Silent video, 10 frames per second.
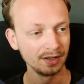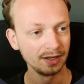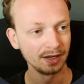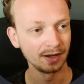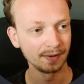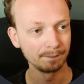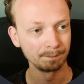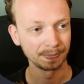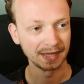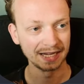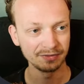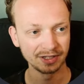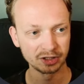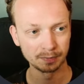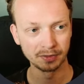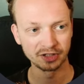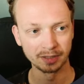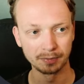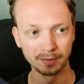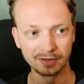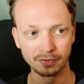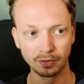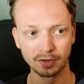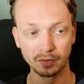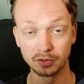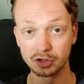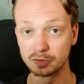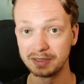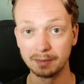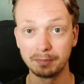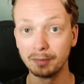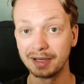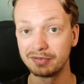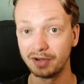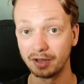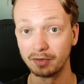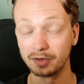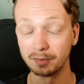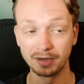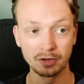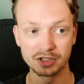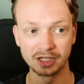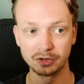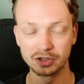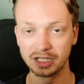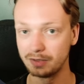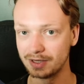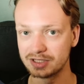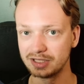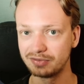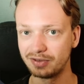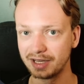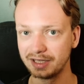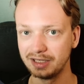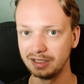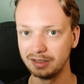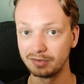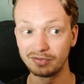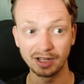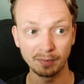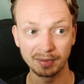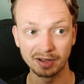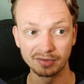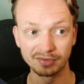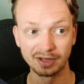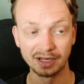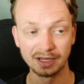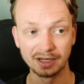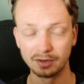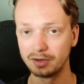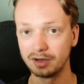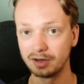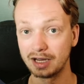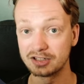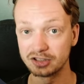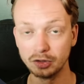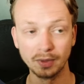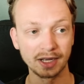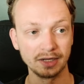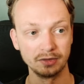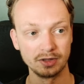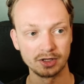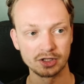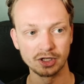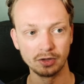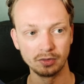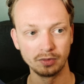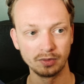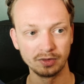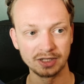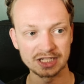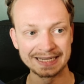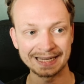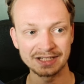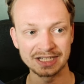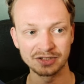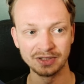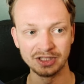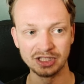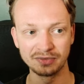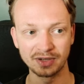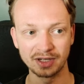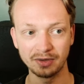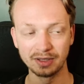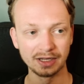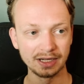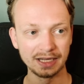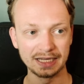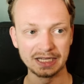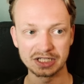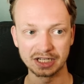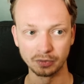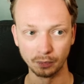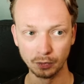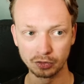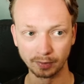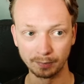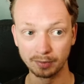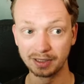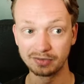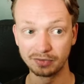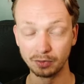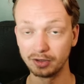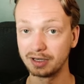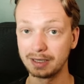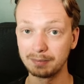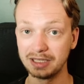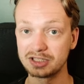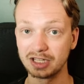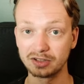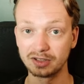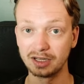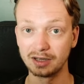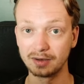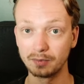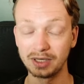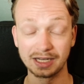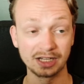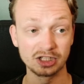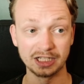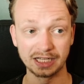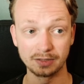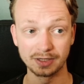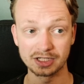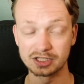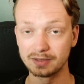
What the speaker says: anything that you put in the public folder will just be a public file. The browser can just request it via the file path as a URL. So this Next SVG file is at the root of the public folder. That means that we can actually request